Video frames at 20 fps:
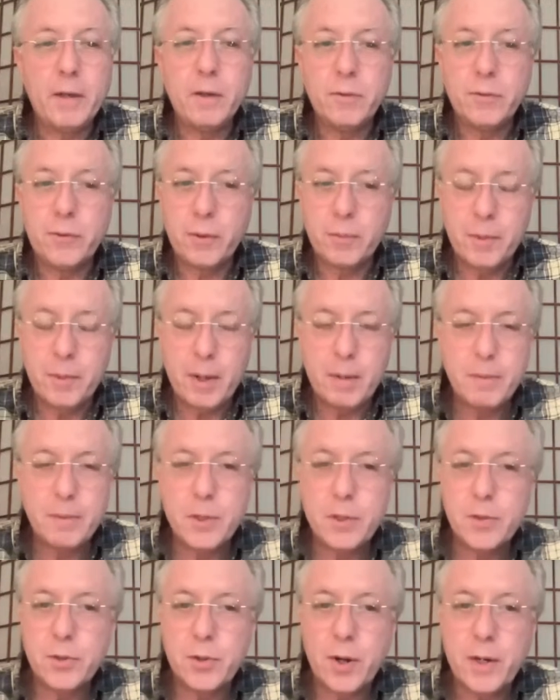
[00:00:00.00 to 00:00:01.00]
sometimes
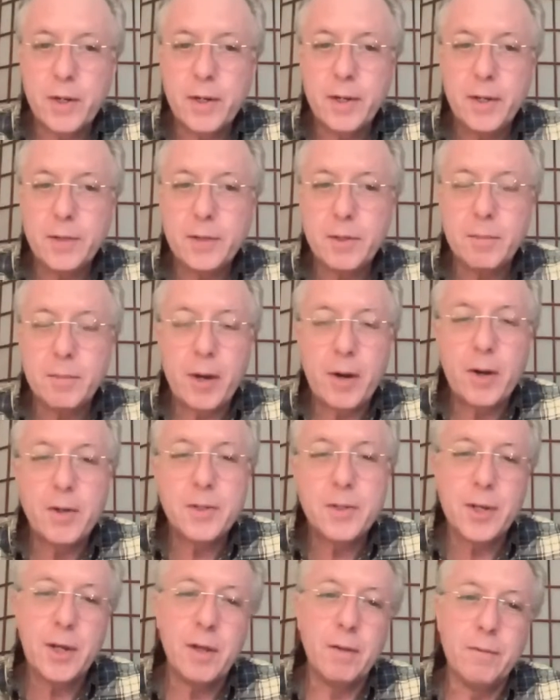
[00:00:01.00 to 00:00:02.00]
those are ideas about
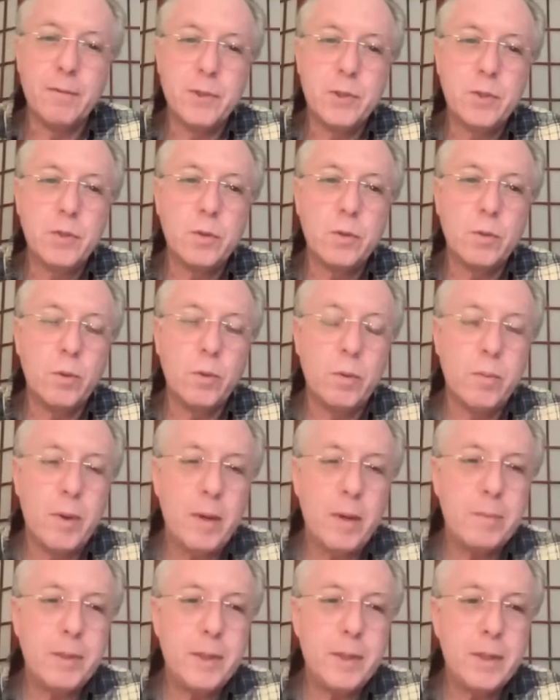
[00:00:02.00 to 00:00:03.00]
ourselves too. We may
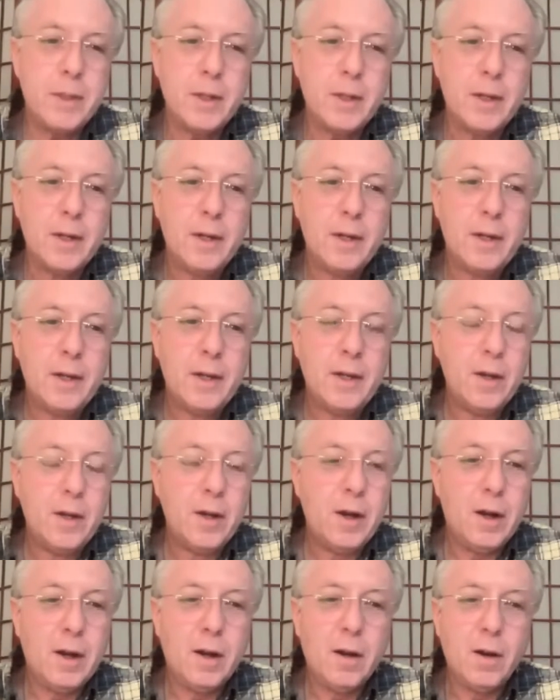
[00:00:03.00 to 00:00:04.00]
be
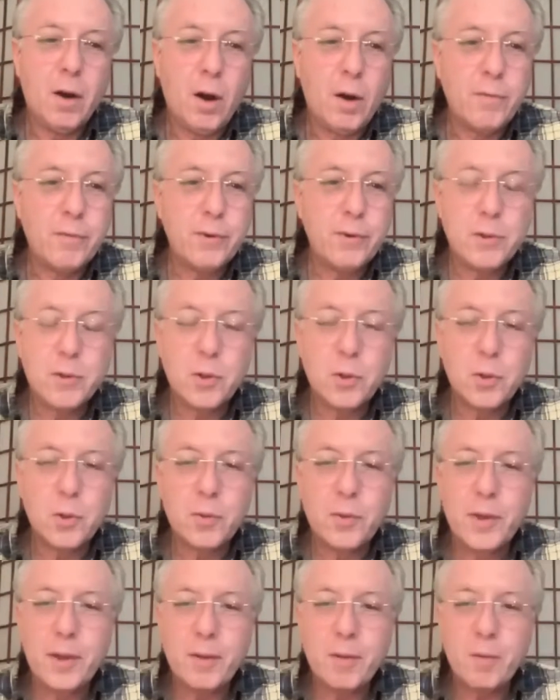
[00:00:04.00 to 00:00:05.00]
often
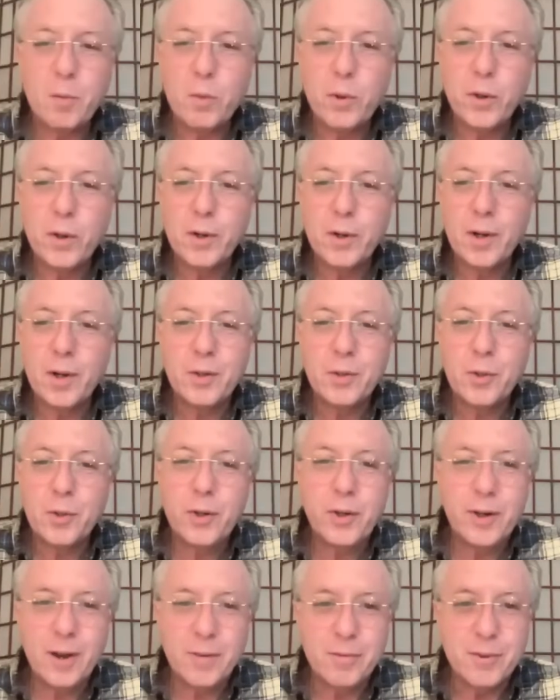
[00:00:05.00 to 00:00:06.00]
told that we're not good
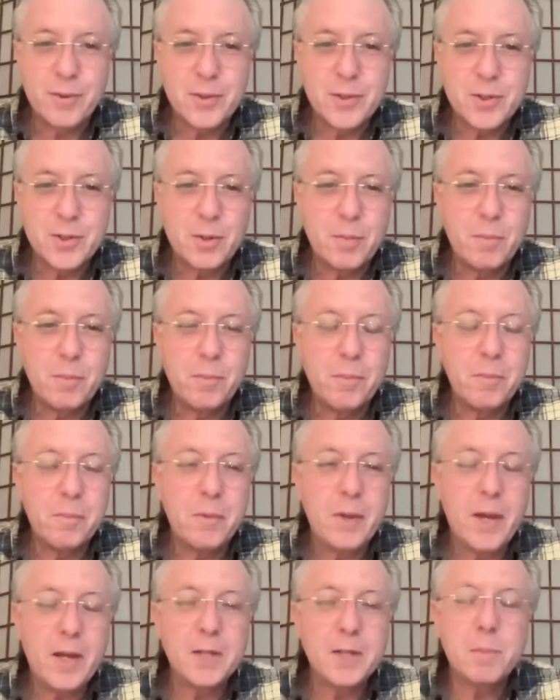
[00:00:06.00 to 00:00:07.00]
enough in some
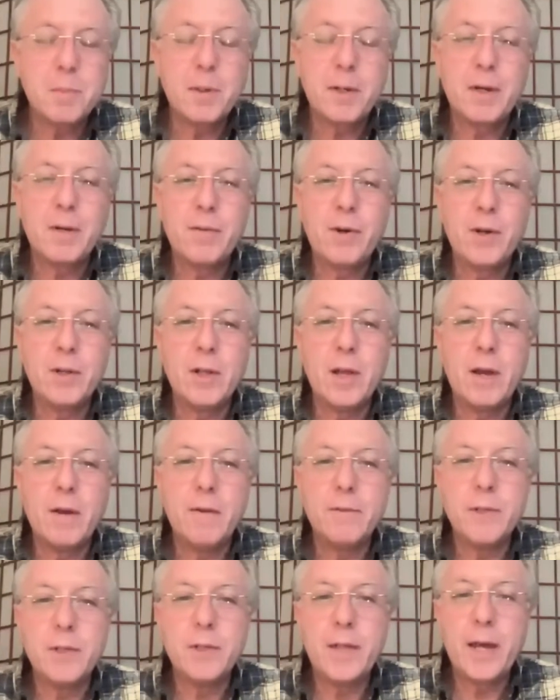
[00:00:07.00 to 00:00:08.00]
aspect of our
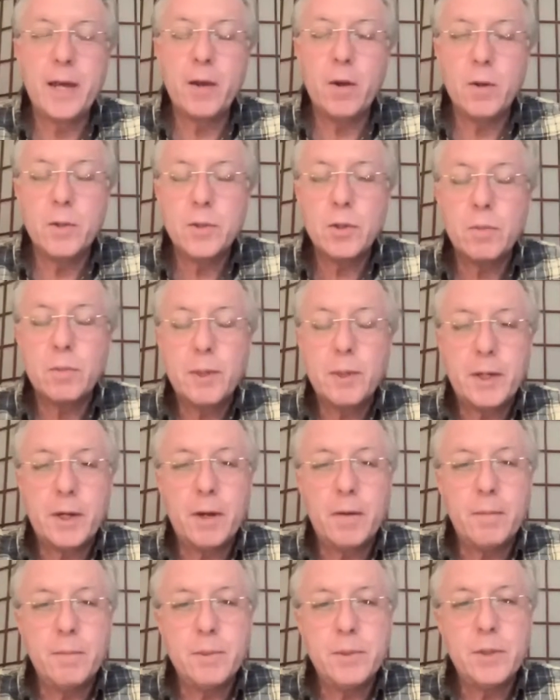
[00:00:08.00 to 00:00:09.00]
lives, and that also
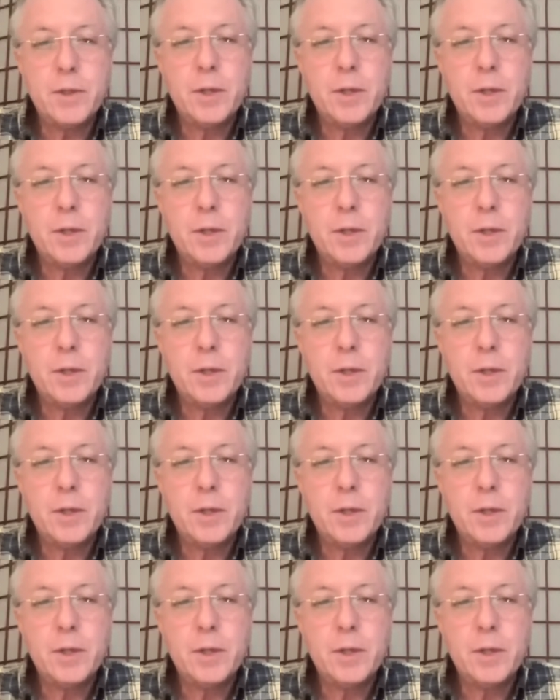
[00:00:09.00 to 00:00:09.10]
becomes